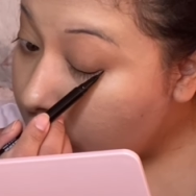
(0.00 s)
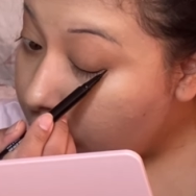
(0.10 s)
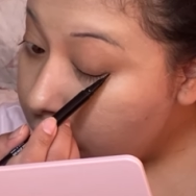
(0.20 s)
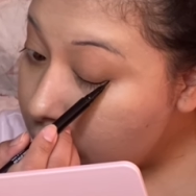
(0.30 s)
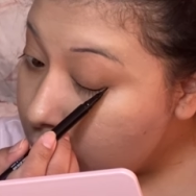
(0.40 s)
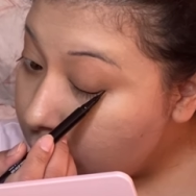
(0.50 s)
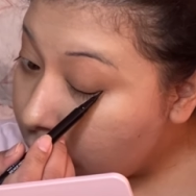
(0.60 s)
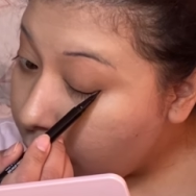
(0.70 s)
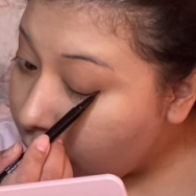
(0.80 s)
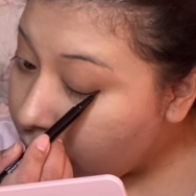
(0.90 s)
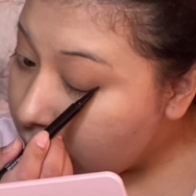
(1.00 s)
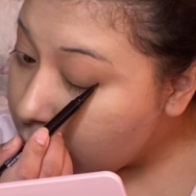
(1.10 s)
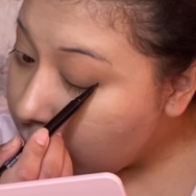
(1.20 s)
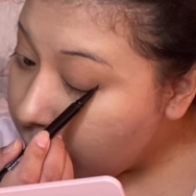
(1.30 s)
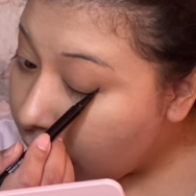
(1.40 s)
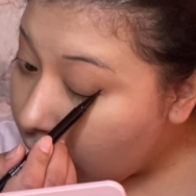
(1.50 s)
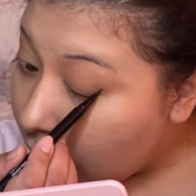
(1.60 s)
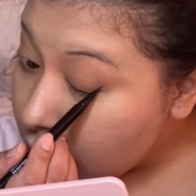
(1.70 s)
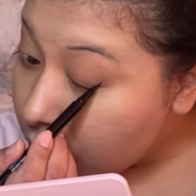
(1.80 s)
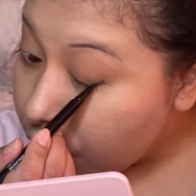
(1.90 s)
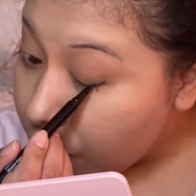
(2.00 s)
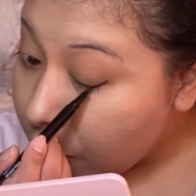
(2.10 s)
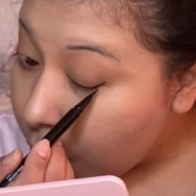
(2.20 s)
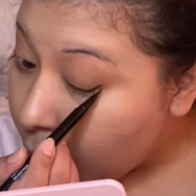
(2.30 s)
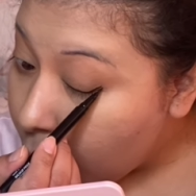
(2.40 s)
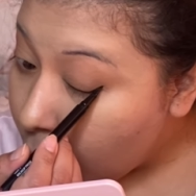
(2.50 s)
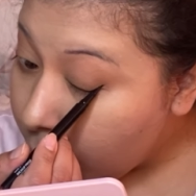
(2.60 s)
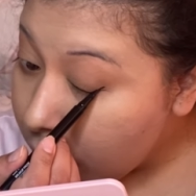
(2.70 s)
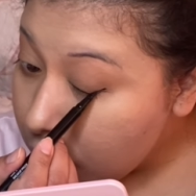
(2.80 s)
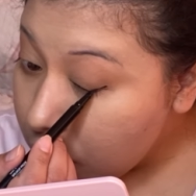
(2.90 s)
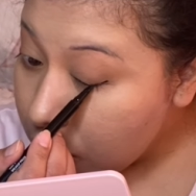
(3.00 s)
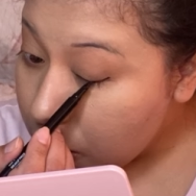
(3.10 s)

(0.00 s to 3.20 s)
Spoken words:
I really just want to get rid of it. It's been in my collection for a moment.